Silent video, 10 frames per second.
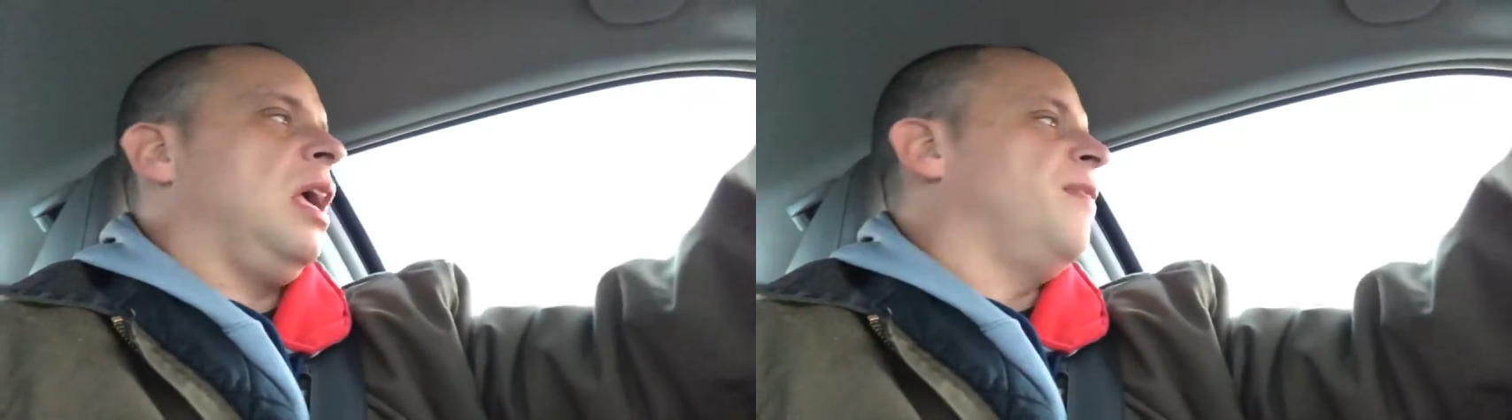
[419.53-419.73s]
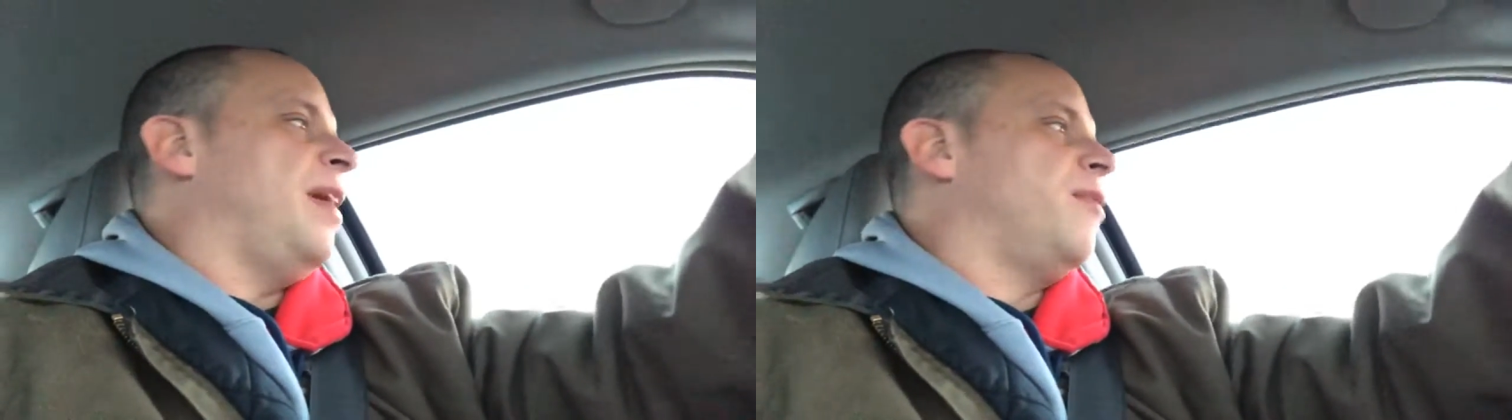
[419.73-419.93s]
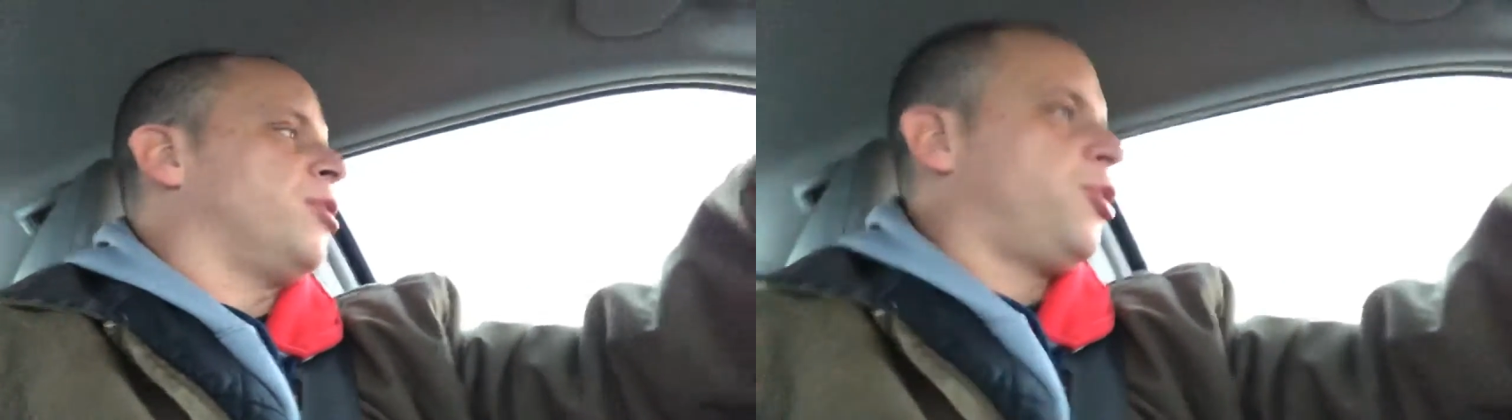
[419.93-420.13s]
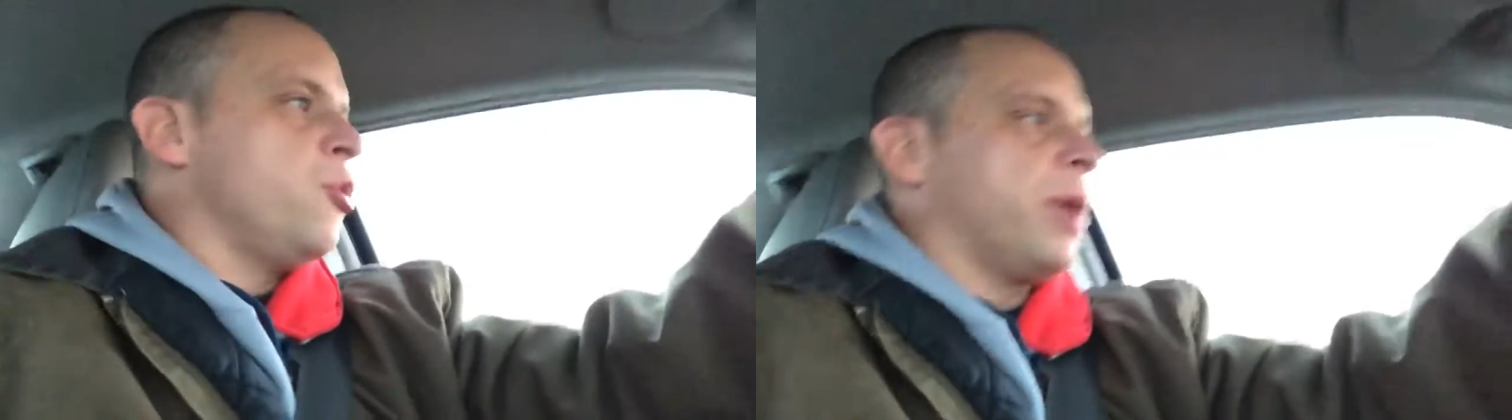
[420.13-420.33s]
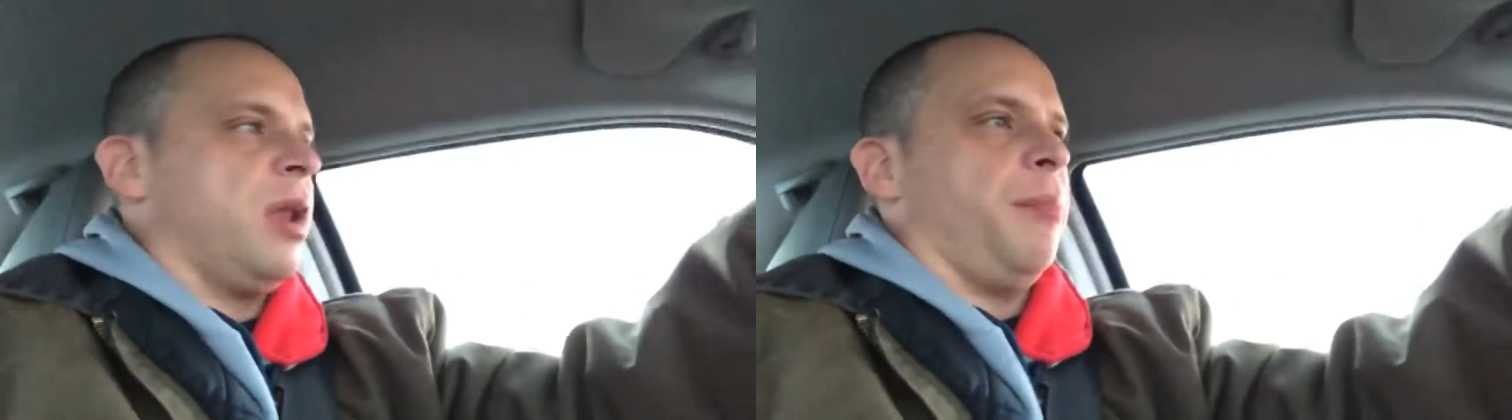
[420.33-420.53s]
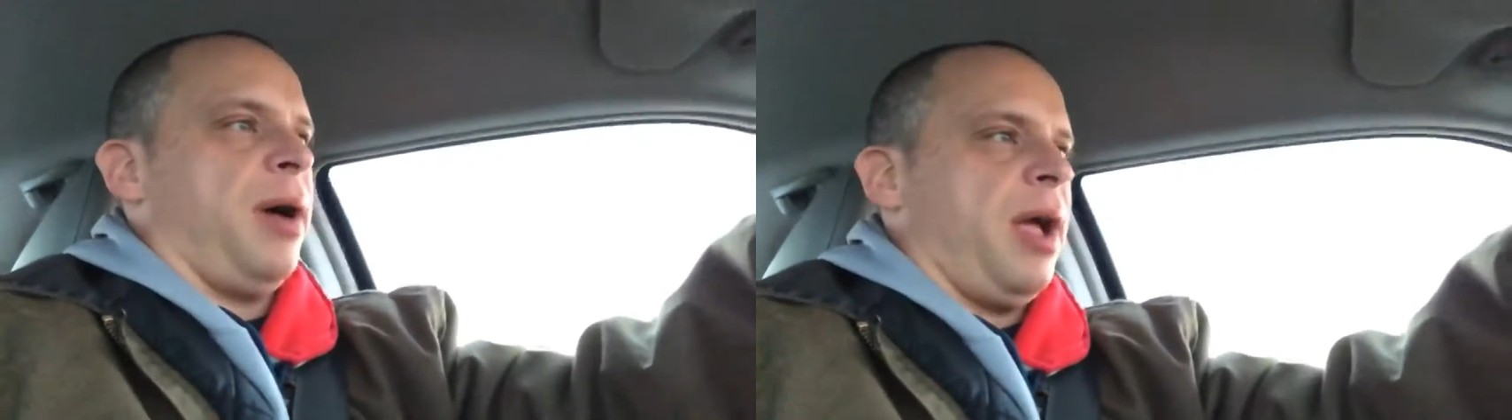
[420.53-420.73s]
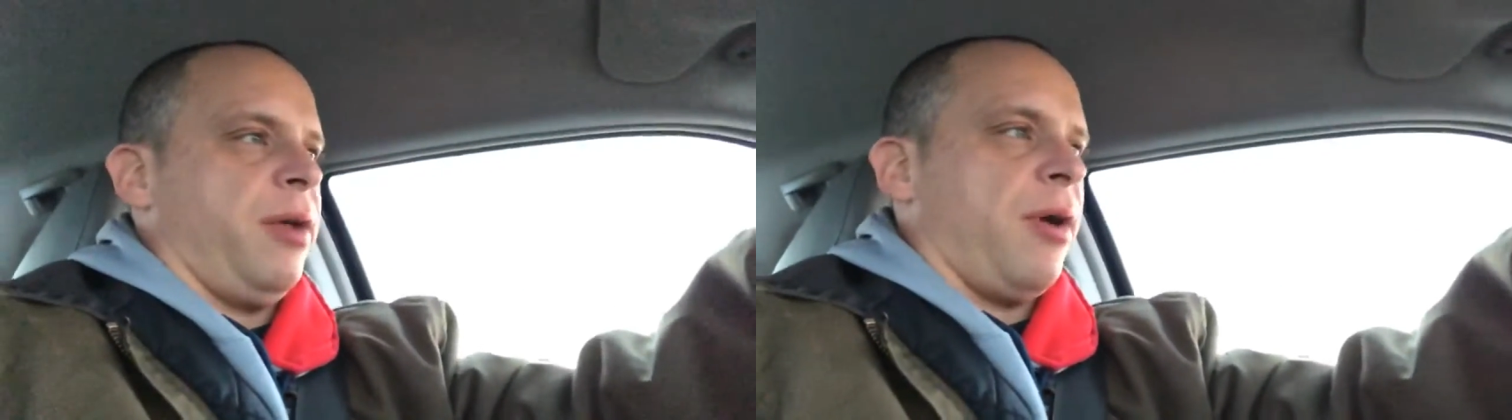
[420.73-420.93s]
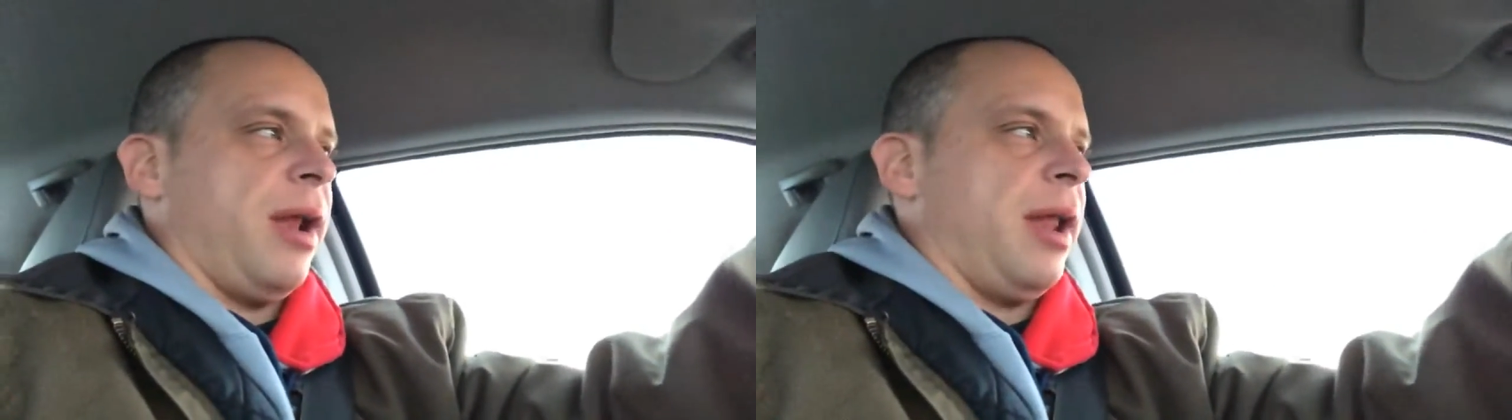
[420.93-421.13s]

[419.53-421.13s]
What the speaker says: if I ever do get in a bind right